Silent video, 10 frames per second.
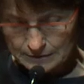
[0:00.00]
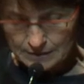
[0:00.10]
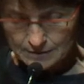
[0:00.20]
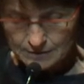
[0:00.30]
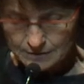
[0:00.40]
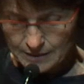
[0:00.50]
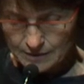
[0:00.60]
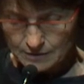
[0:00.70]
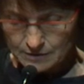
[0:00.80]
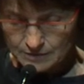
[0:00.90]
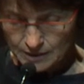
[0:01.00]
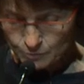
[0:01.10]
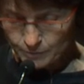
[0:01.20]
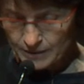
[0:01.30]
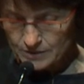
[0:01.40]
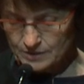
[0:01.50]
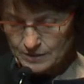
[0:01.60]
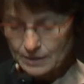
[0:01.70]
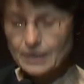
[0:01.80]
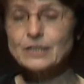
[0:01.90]
that they take place
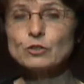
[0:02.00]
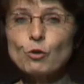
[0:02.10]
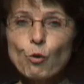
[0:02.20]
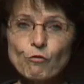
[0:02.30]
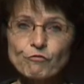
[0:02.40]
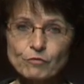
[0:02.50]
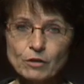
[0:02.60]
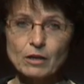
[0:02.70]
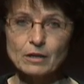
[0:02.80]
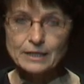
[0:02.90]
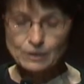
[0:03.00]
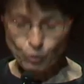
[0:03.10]
in a lawful, in